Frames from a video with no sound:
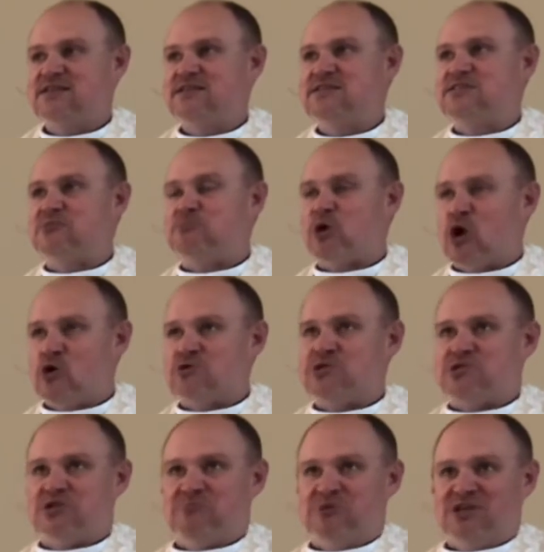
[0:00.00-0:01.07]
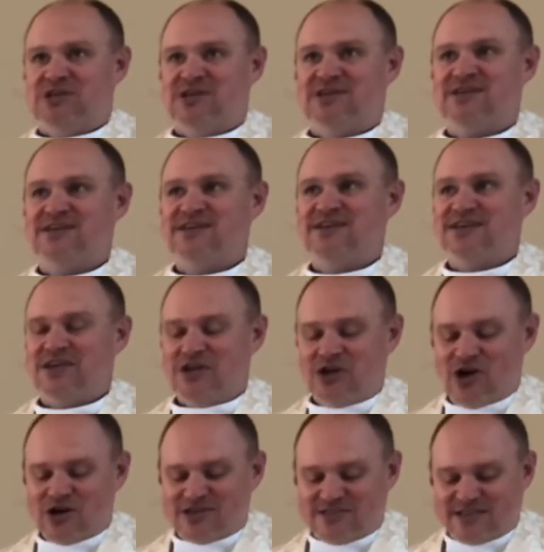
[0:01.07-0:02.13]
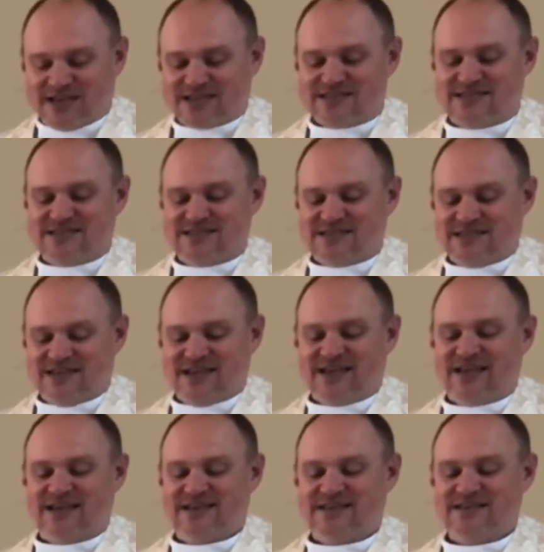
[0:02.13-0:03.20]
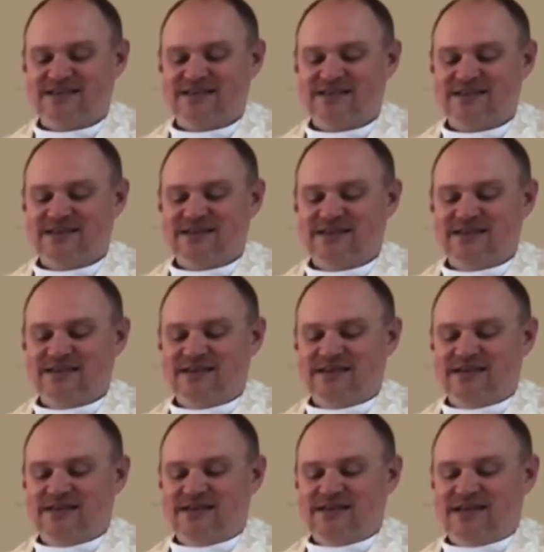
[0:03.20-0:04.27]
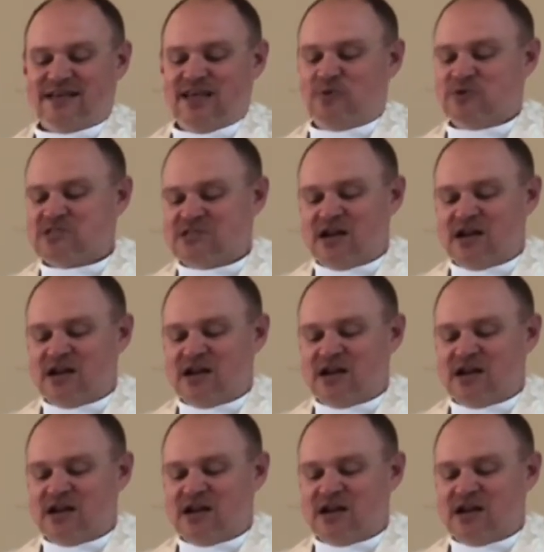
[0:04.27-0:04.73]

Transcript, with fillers: supposed to be in our text today. He was